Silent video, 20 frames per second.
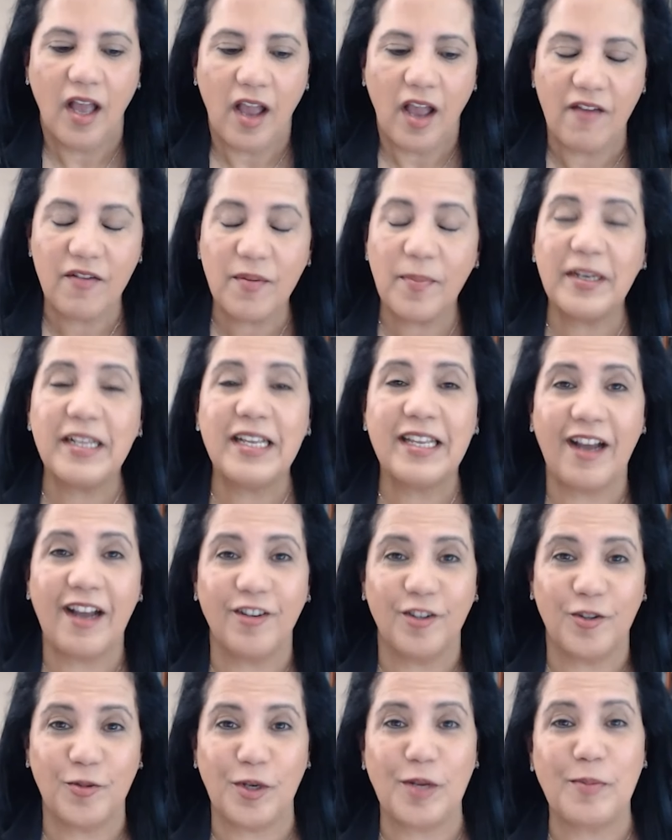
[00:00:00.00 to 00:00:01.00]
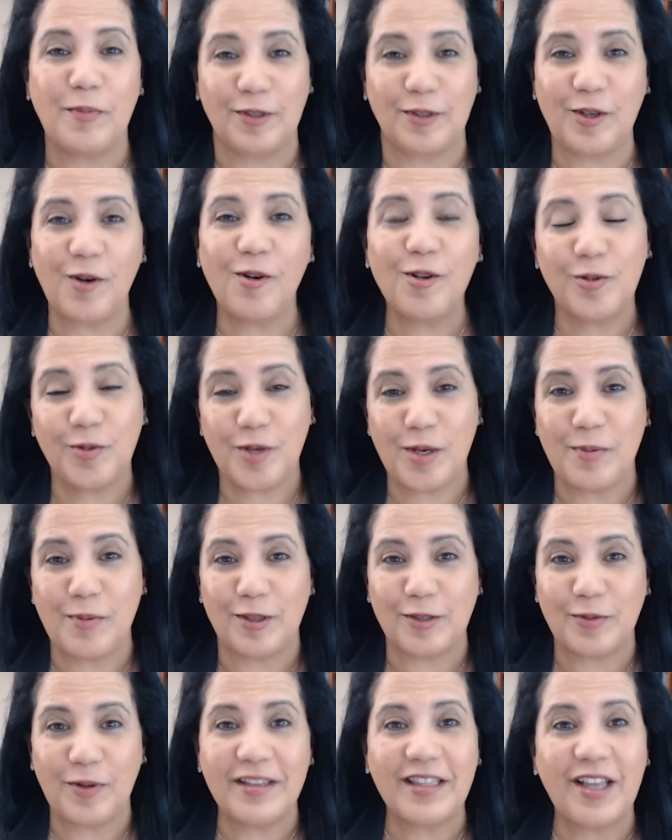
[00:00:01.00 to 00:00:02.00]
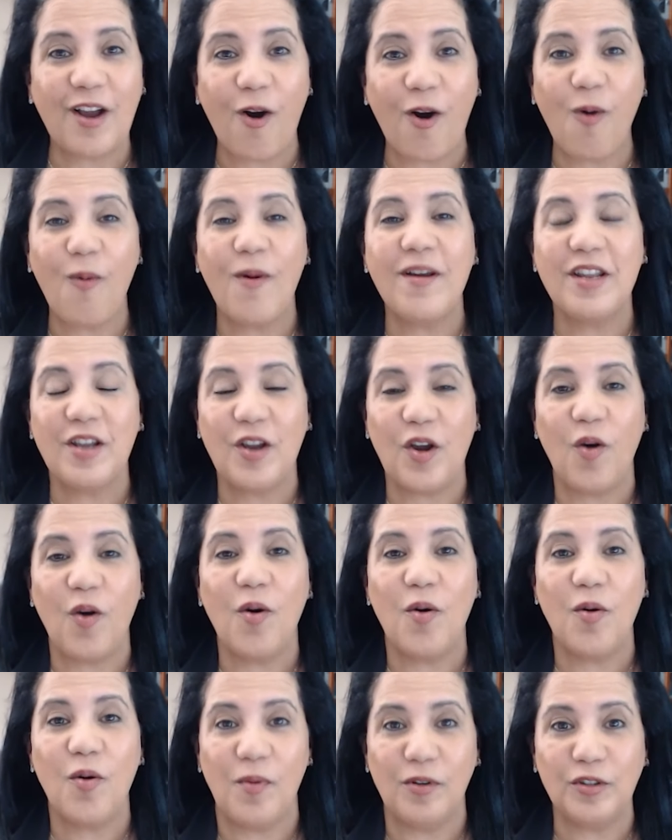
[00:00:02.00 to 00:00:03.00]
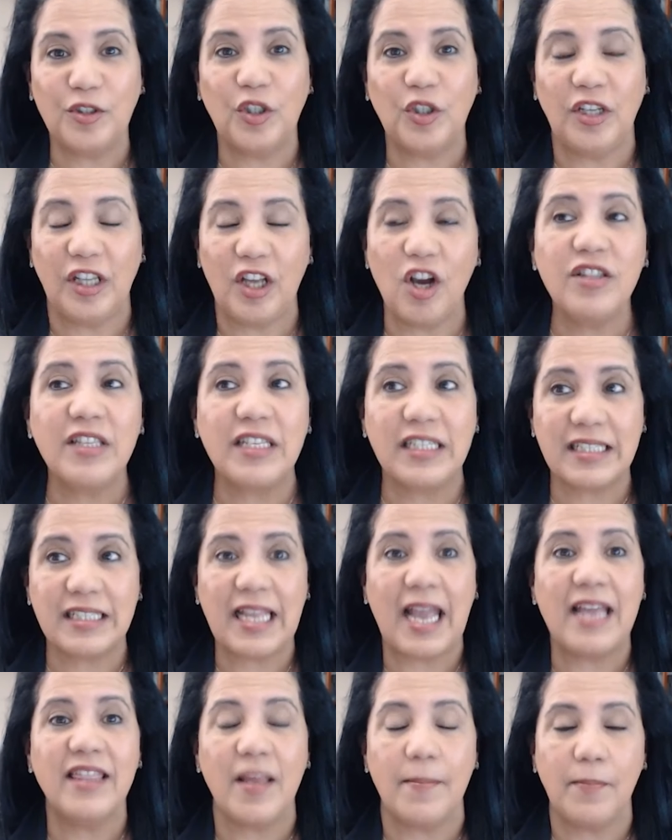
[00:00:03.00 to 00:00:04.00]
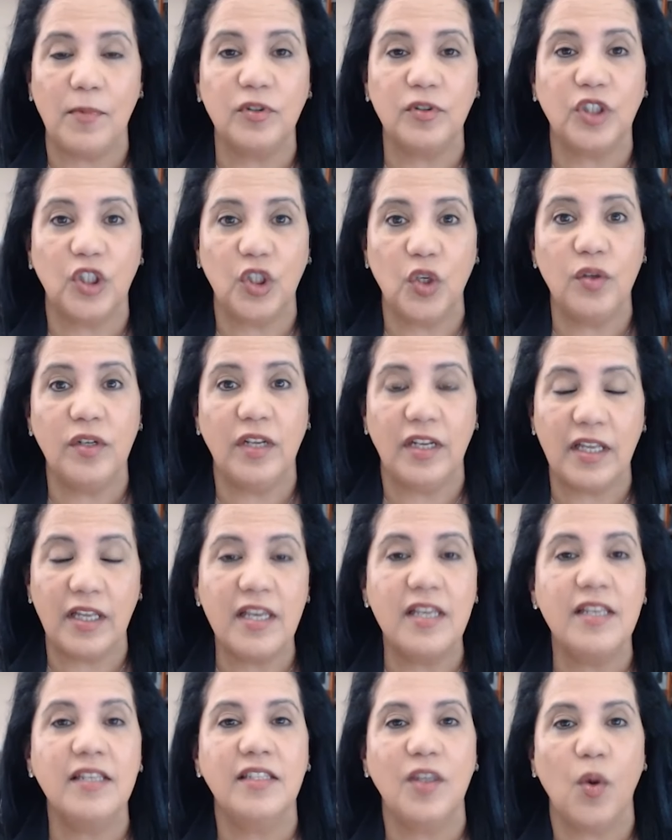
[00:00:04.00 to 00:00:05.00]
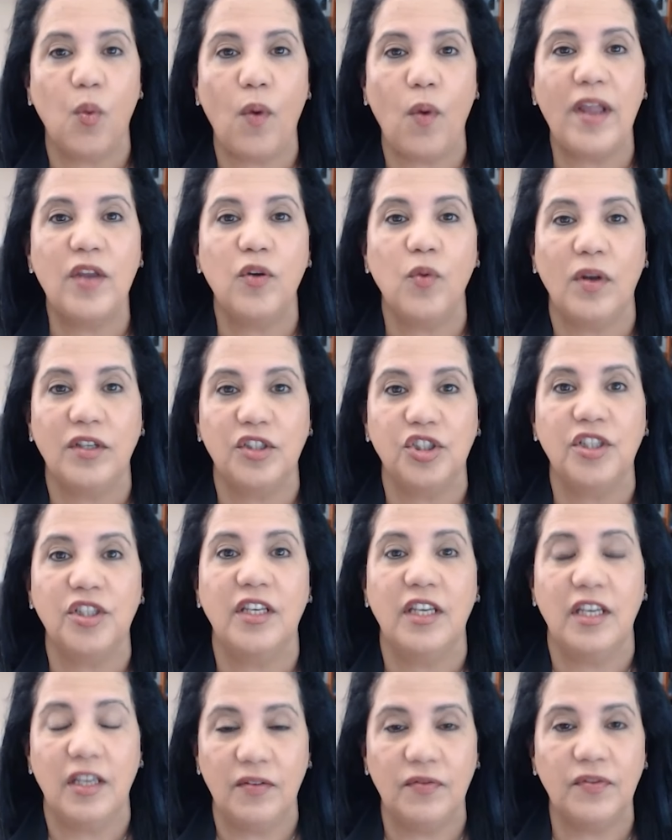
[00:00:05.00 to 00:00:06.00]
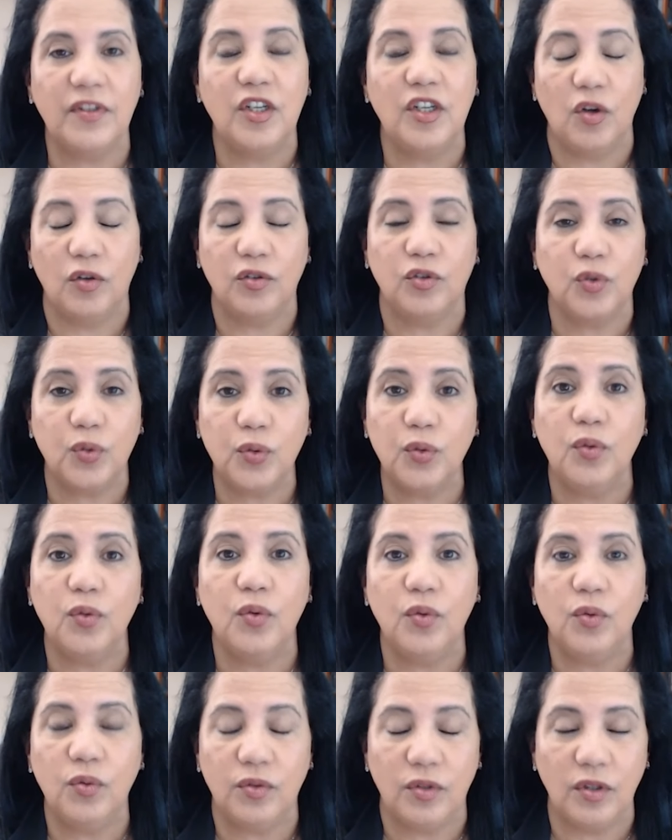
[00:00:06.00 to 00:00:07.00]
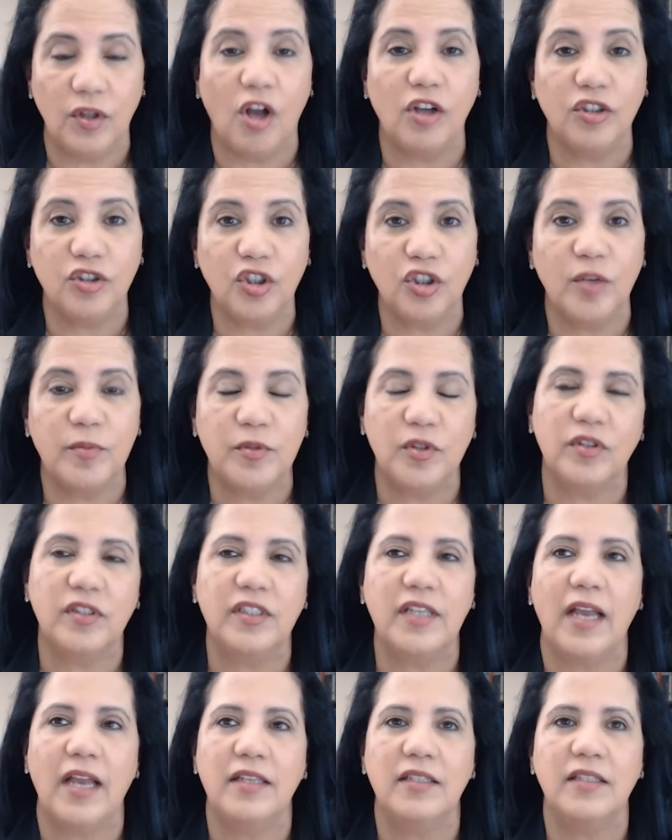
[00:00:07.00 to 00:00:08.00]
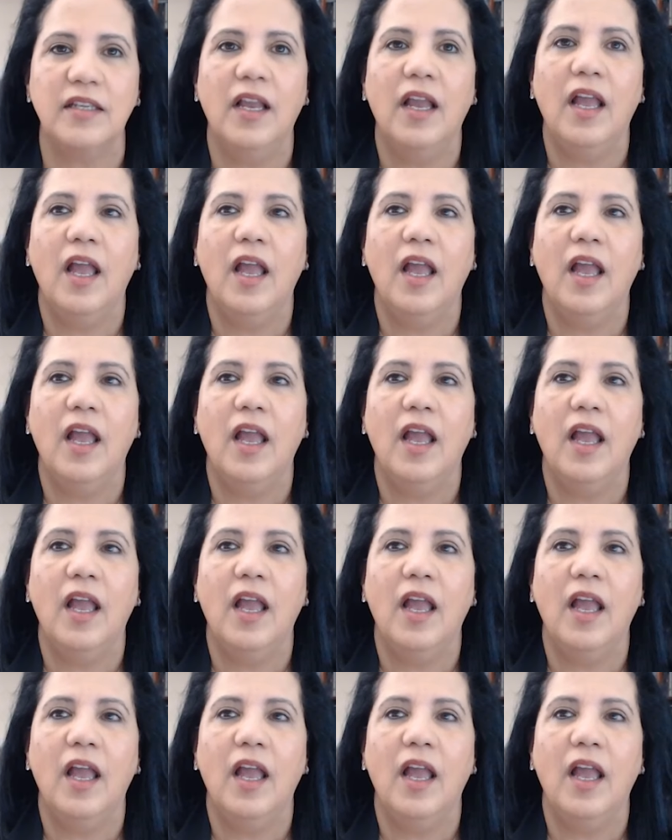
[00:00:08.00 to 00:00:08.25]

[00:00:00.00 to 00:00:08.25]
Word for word: everybody are dreamers. They're all dreamers, right? They all want to go multi-unit. They understand that multi-unit is the way to achieve, you know, true long-term success